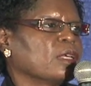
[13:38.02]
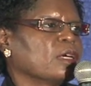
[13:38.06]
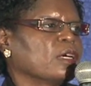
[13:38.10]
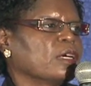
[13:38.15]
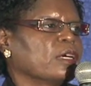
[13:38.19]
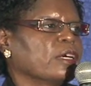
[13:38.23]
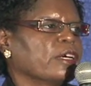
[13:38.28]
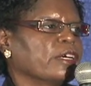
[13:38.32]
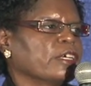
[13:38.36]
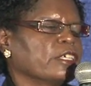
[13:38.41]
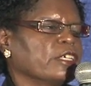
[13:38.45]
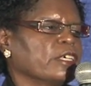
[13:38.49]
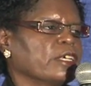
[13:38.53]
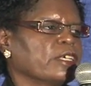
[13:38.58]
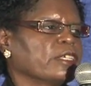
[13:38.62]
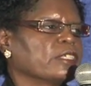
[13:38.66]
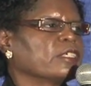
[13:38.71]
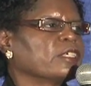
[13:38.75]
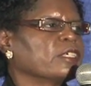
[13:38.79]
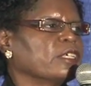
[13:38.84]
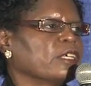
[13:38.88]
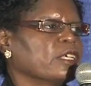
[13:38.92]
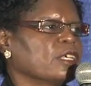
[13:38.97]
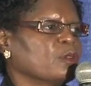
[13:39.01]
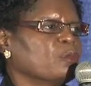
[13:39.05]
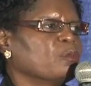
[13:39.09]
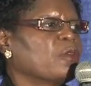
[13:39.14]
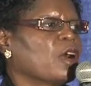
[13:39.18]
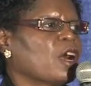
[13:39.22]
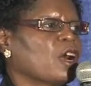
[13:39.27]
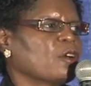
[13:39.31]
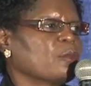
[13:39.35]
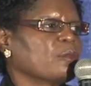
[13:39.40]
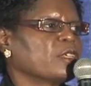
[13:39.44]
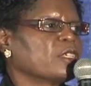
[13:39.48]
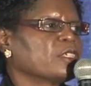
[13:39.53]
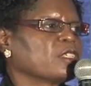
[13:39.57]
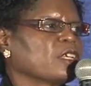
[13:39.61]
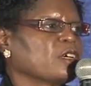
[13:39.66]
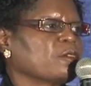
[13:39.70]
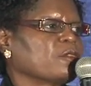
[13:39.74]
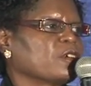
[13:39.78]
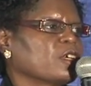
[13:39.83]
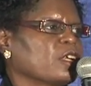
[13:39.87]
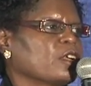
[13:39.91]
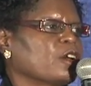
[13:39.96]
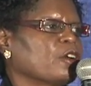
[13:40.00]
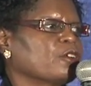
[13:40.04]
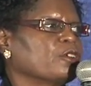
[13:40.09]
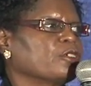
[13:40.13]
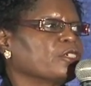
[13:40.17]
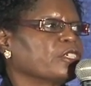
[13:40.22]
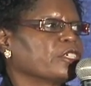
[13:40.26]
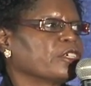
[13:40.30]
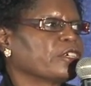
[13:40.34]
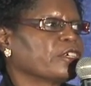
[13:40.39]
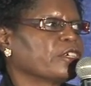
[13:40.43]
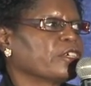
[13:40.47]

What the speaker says: Yes, it brought me some closure.